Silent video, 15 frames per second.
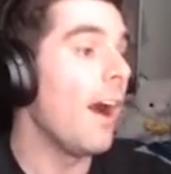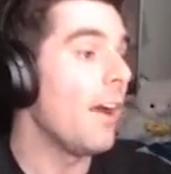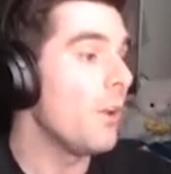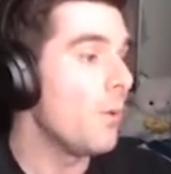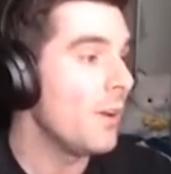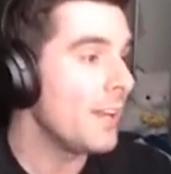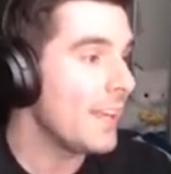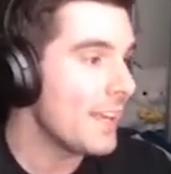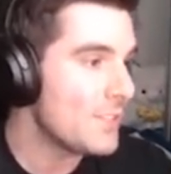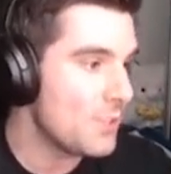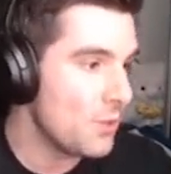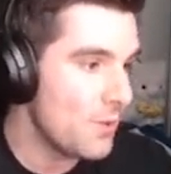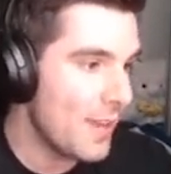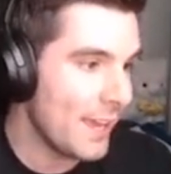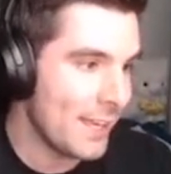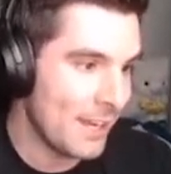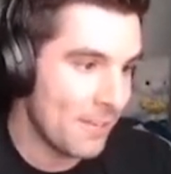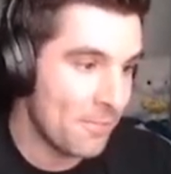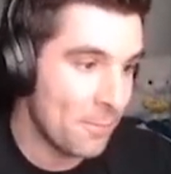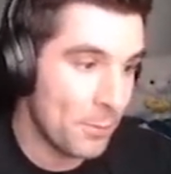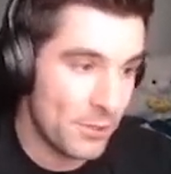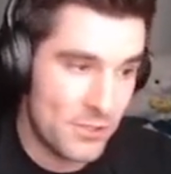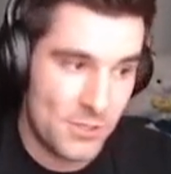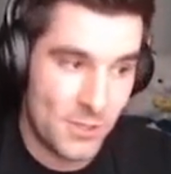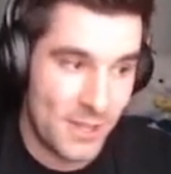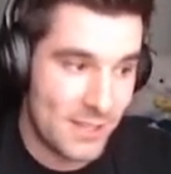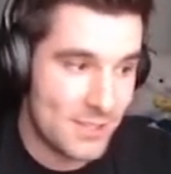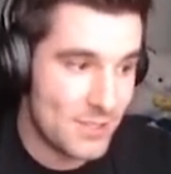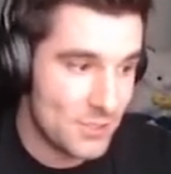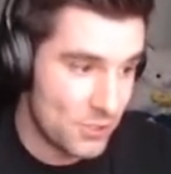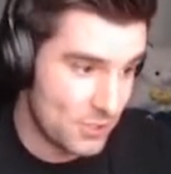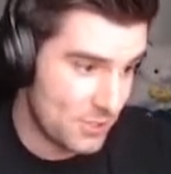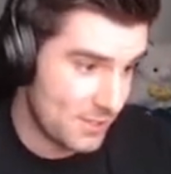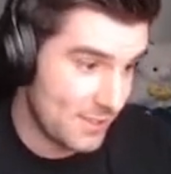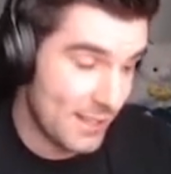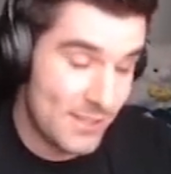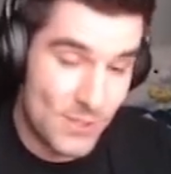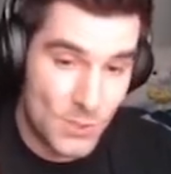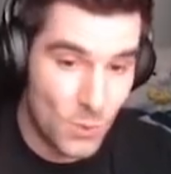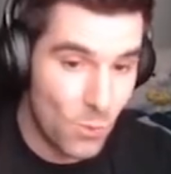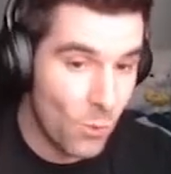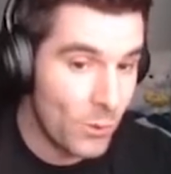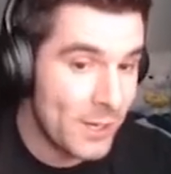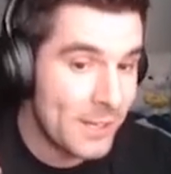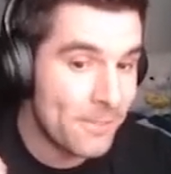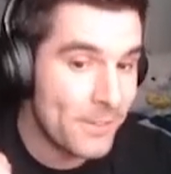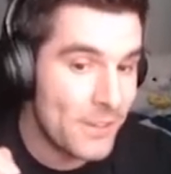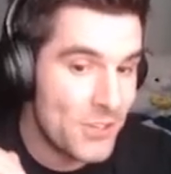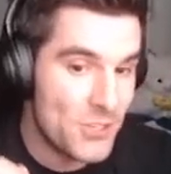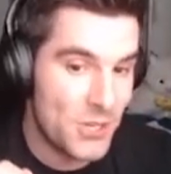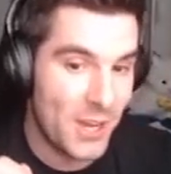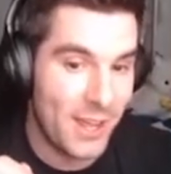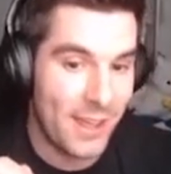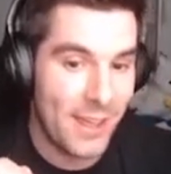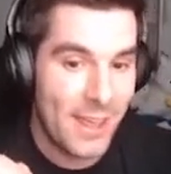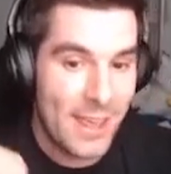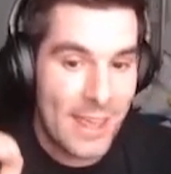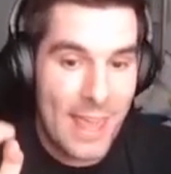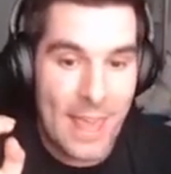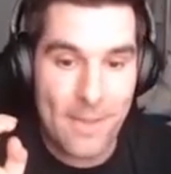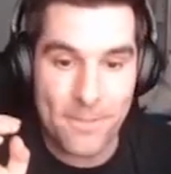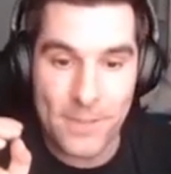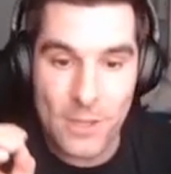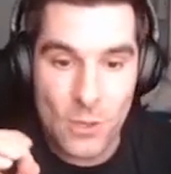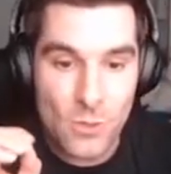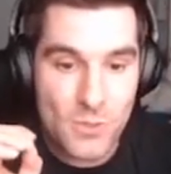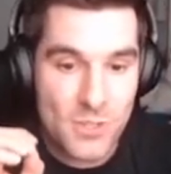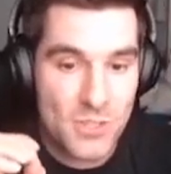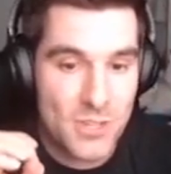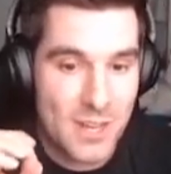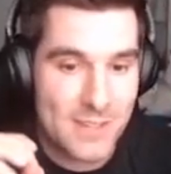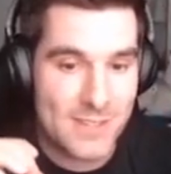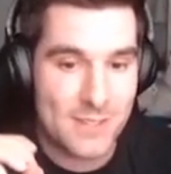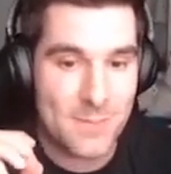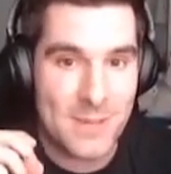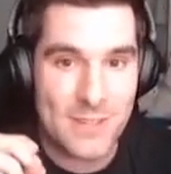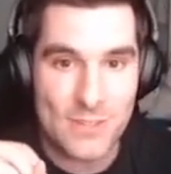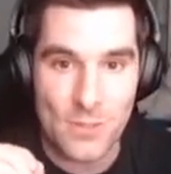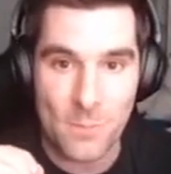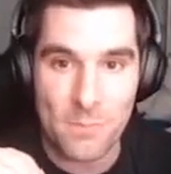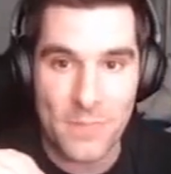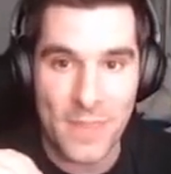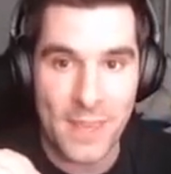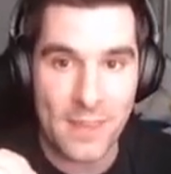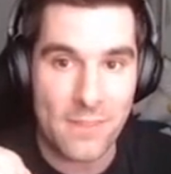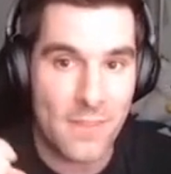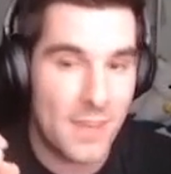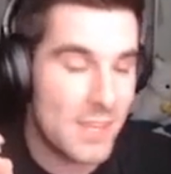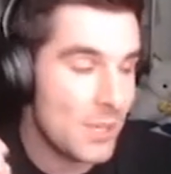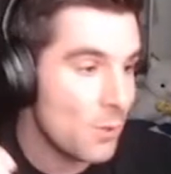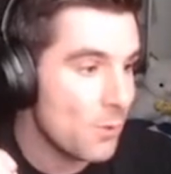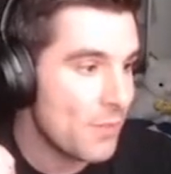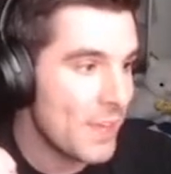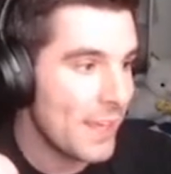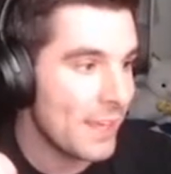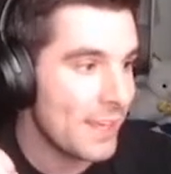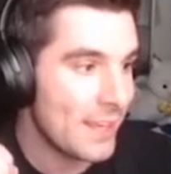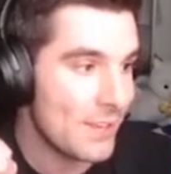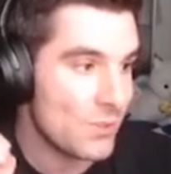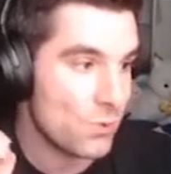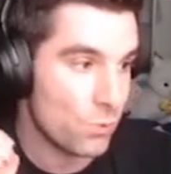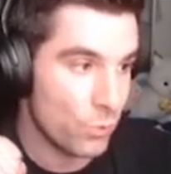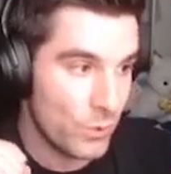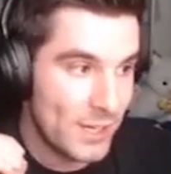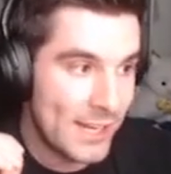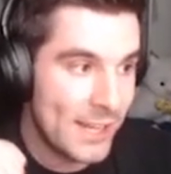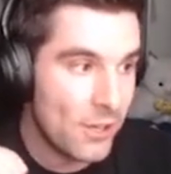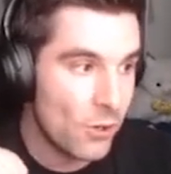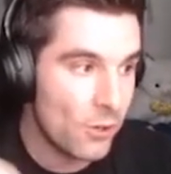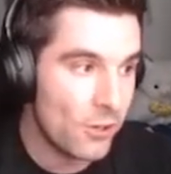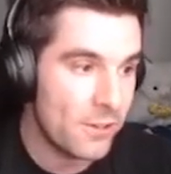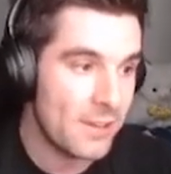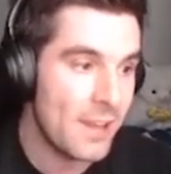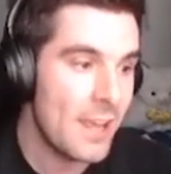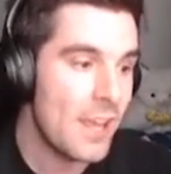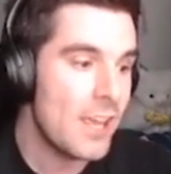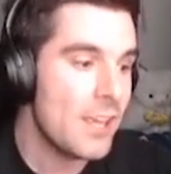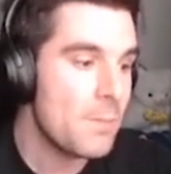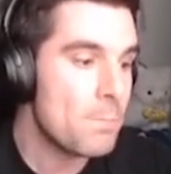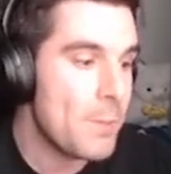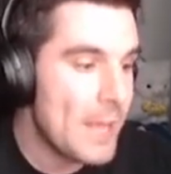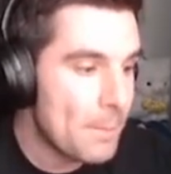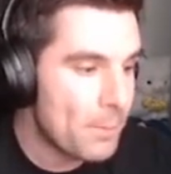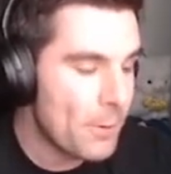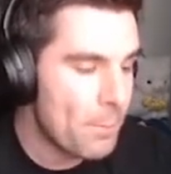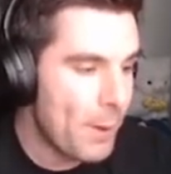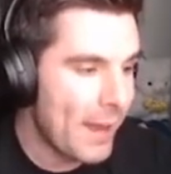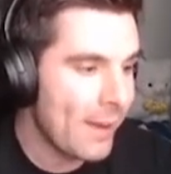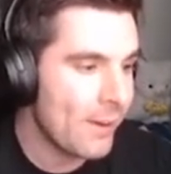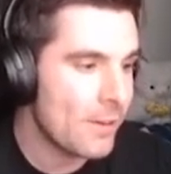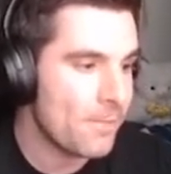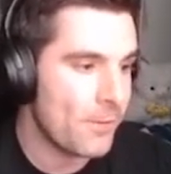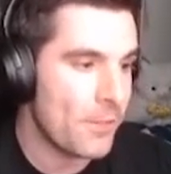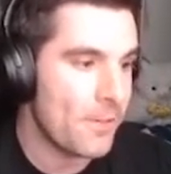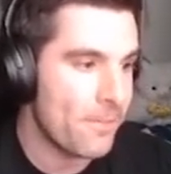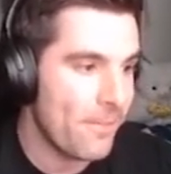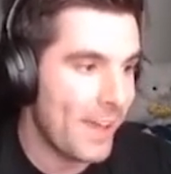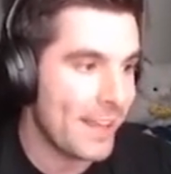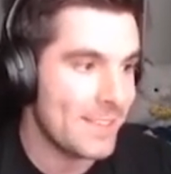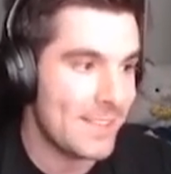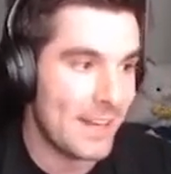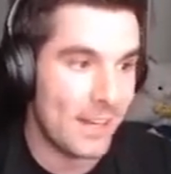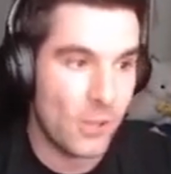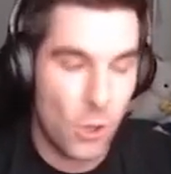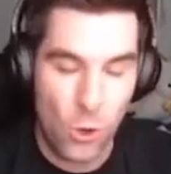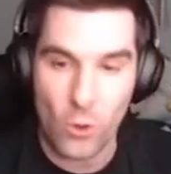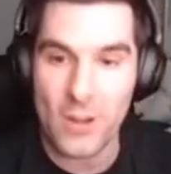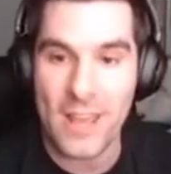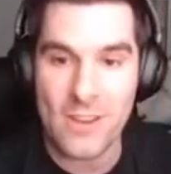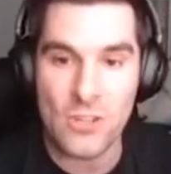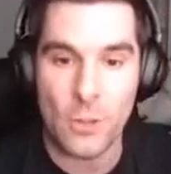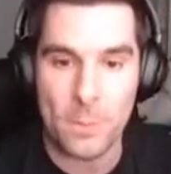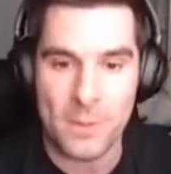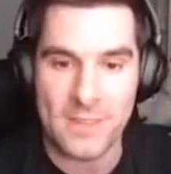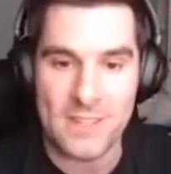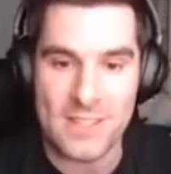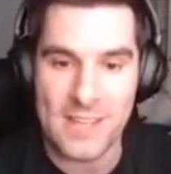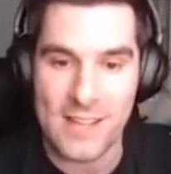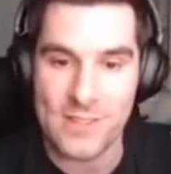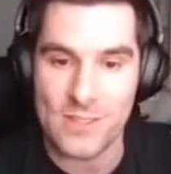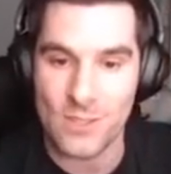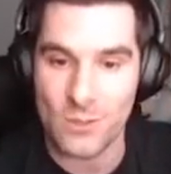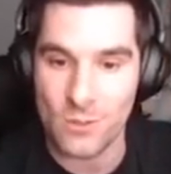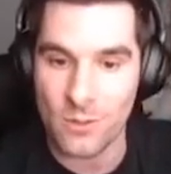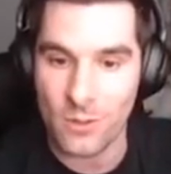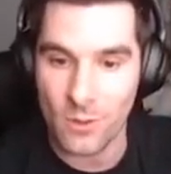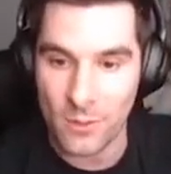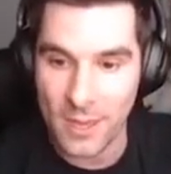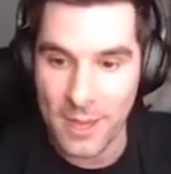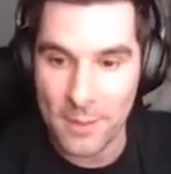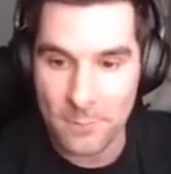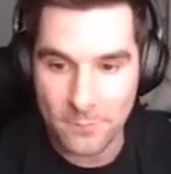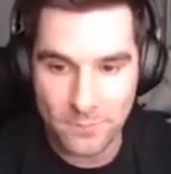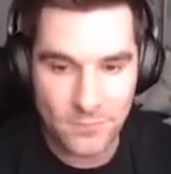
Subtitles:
I don't want to get too negative, but so that's the warning for the chat. If you suggest to me something that you think is really good, be prepared for the fact that it could end up in the Dead Zone, okay?